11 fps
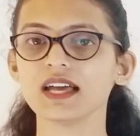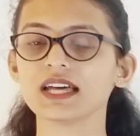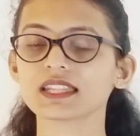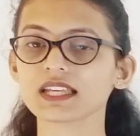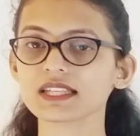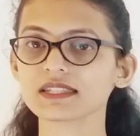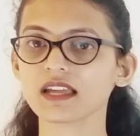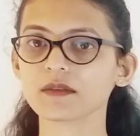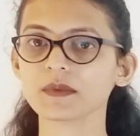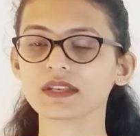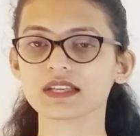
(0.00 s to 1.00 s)
This
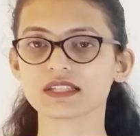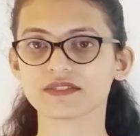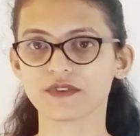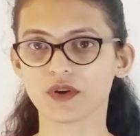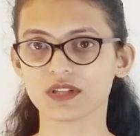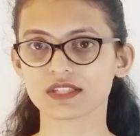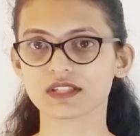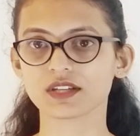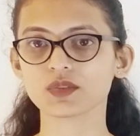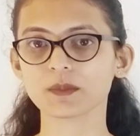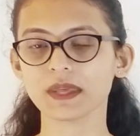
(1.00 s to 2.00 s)
statement is false.
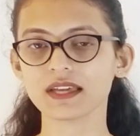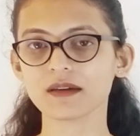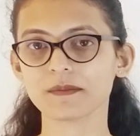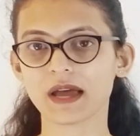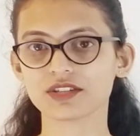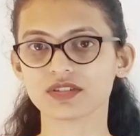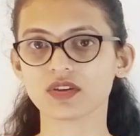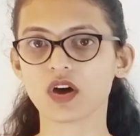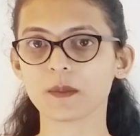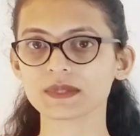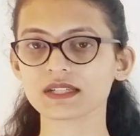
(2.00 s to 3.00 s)
To make a battery,
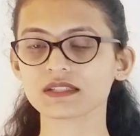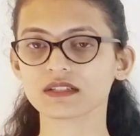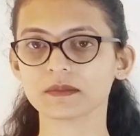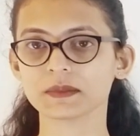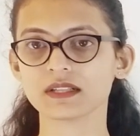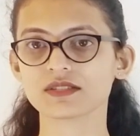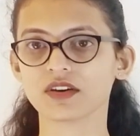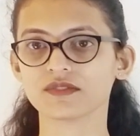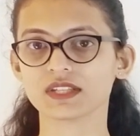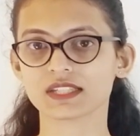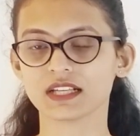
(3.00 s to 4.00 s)
opposite terminals
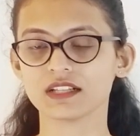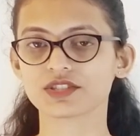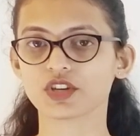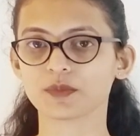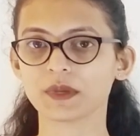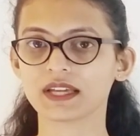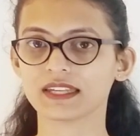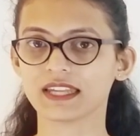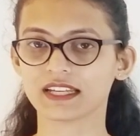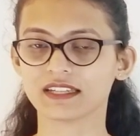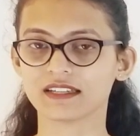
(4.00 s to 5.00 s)
of the cells should be
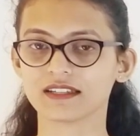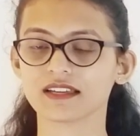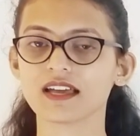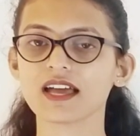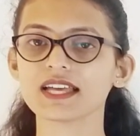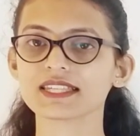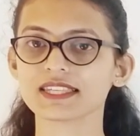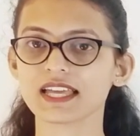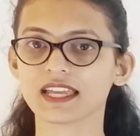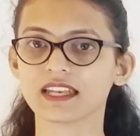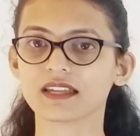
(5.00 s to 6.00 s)
connected.
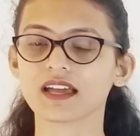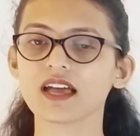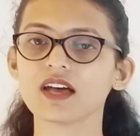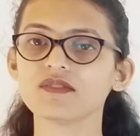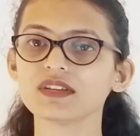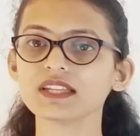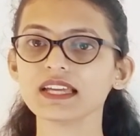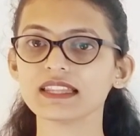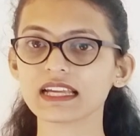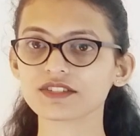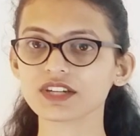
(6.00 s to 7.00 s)
Second, when the
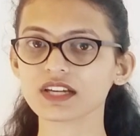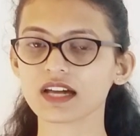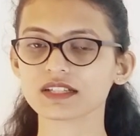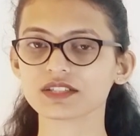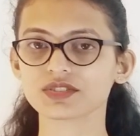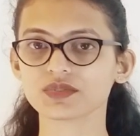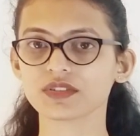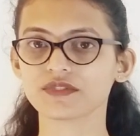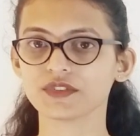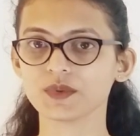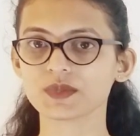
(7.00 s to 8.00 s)
electric current through the
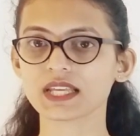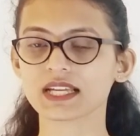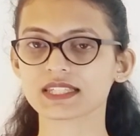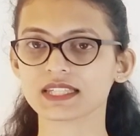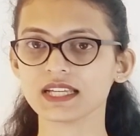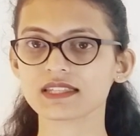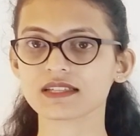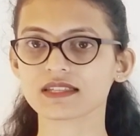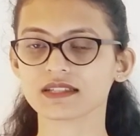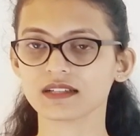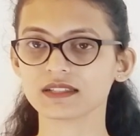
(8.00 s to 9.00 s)
fuse exceeds a
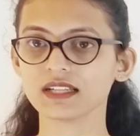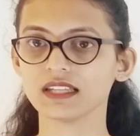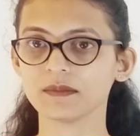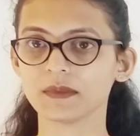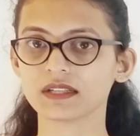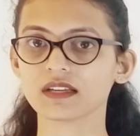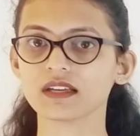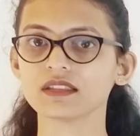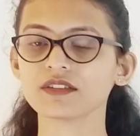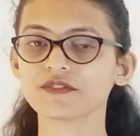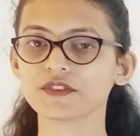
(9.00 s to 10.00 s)
certain limit,
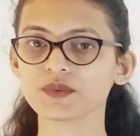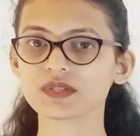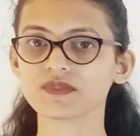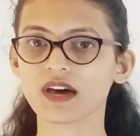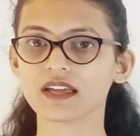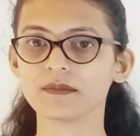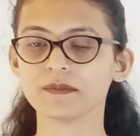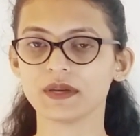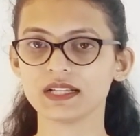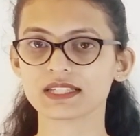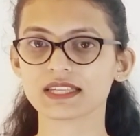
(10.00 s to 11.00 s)
the fuse wire
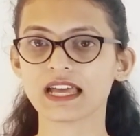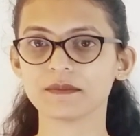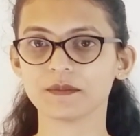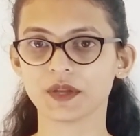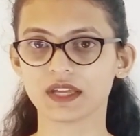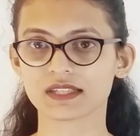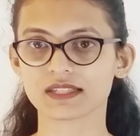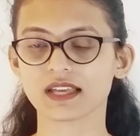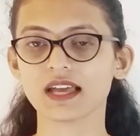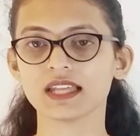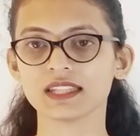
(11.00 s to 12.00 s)
melts and breaks.
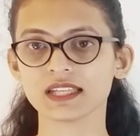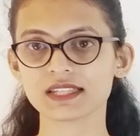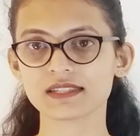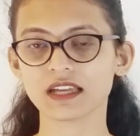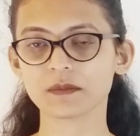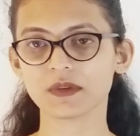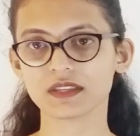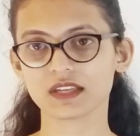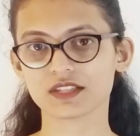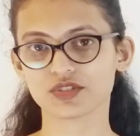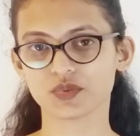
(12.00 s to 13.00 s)
This statement
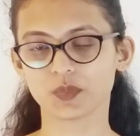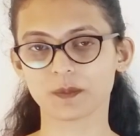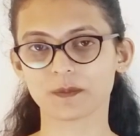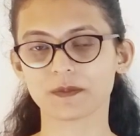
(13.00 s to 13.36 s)
is true.